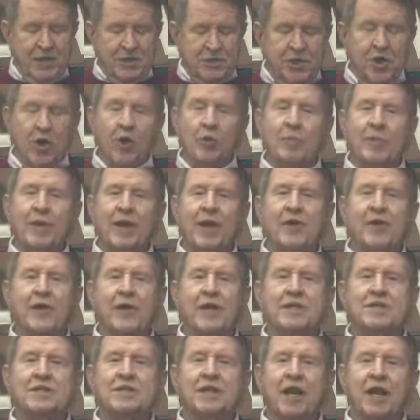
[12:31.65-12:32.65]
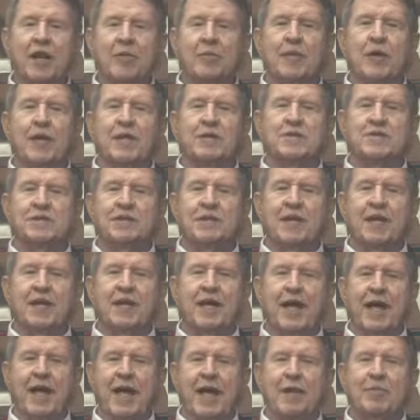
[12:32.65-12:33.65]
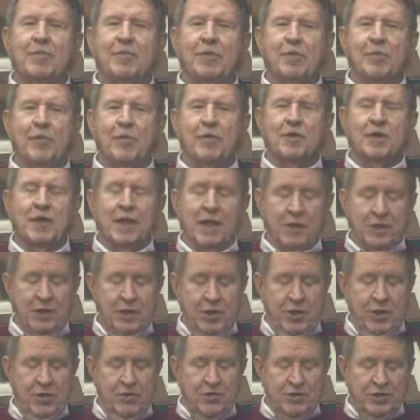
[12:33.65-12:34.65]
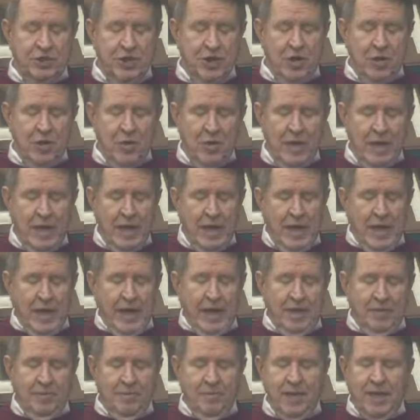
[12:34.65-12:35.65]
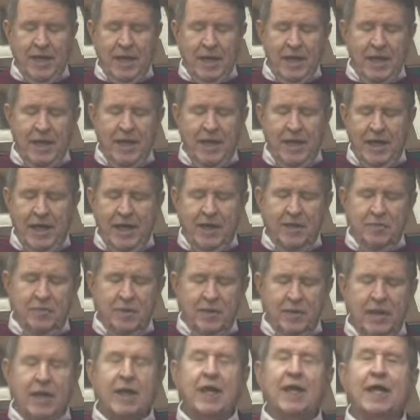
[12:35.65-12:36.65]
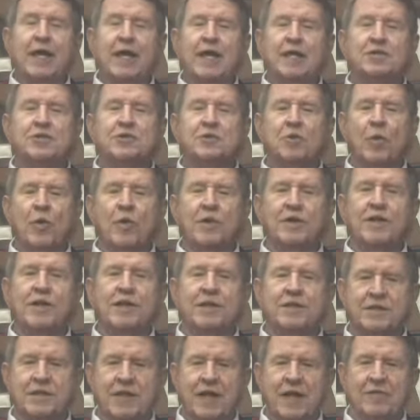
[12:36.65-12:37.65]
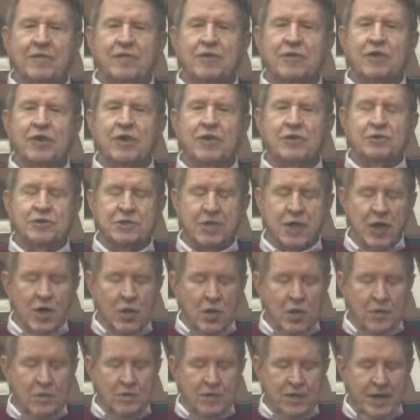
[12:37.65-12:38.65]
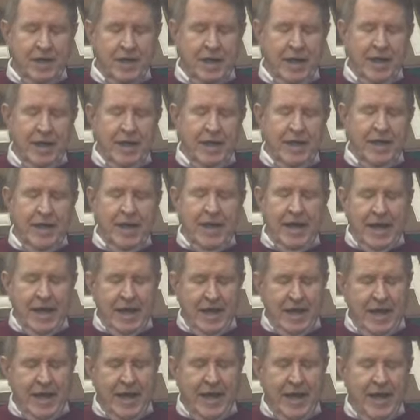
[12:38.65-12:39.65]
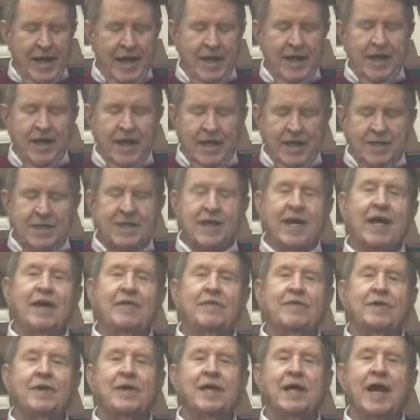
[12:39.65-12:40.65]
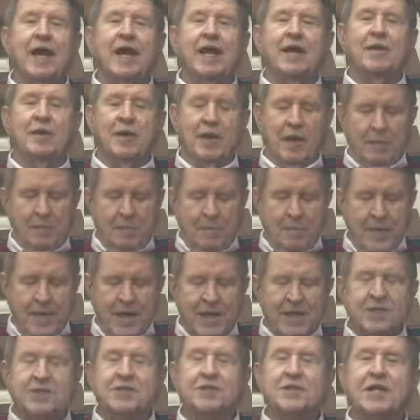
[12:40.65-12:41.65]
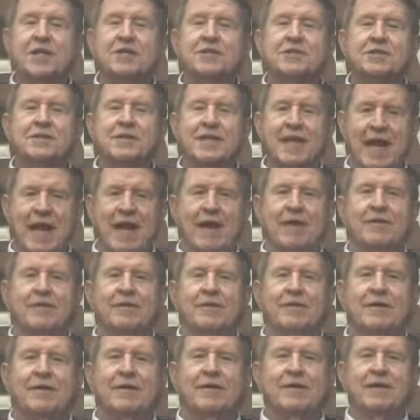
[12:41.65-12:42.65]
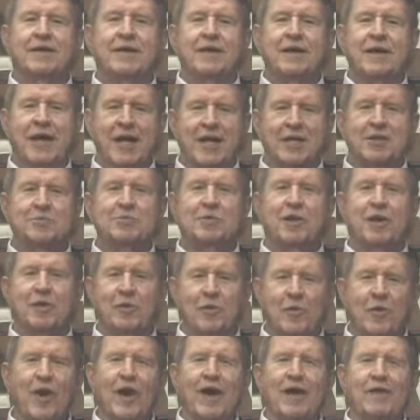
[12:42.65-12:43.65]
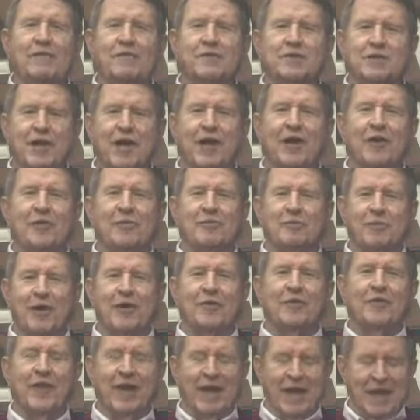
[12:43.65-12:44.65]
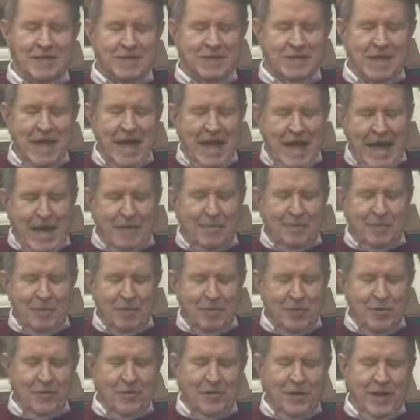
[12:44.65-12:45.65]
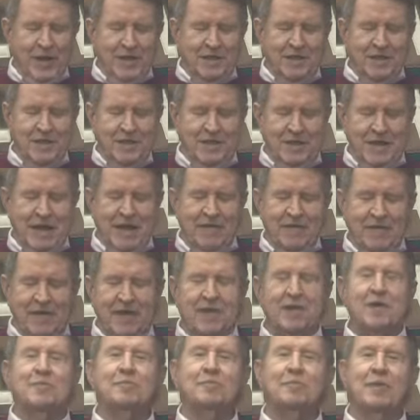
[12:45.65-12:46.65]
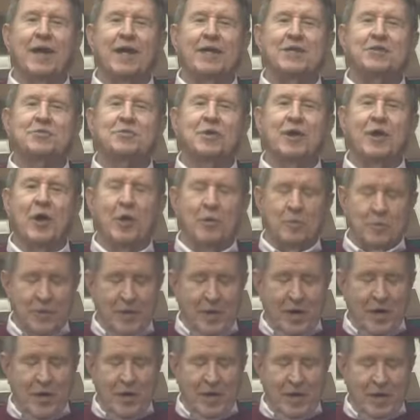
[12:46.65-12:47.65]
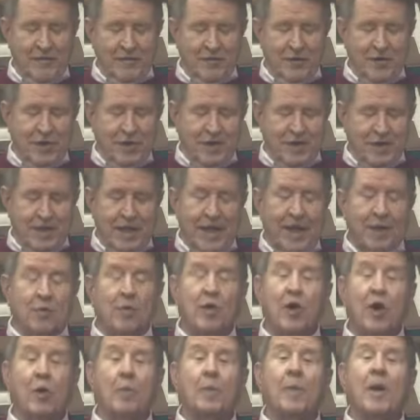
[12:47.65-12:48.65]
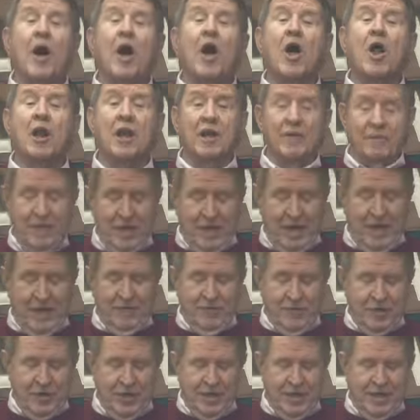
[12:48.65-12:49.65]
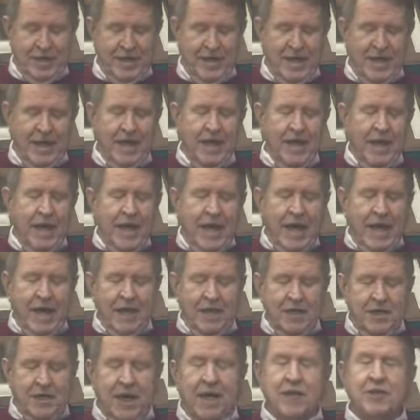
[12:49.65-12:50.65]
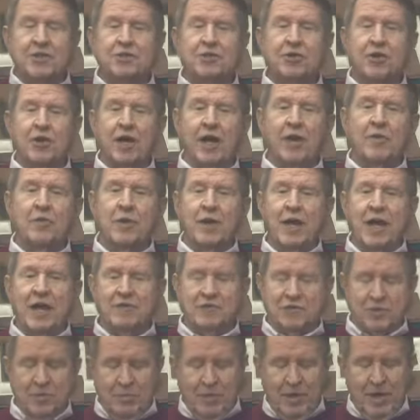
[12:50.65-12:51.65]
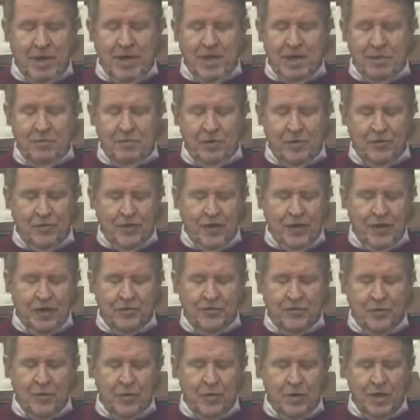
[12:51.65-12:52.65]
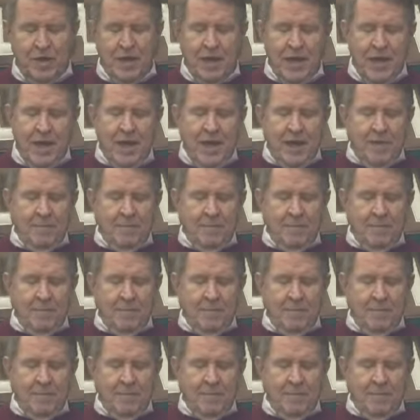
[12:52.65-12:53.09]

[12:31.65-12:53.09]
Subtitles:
Joe Barry celebrates today. Happy birthday to you, Joe. And Megan Enman is 27 years old today. And hey, David and Bess Stout, husband and wife, share birthdays. Happy birthday to David and Bess. We hope you all have a good day. We hope all of you have a good day. And yesterday, we have some belated birthdays for you.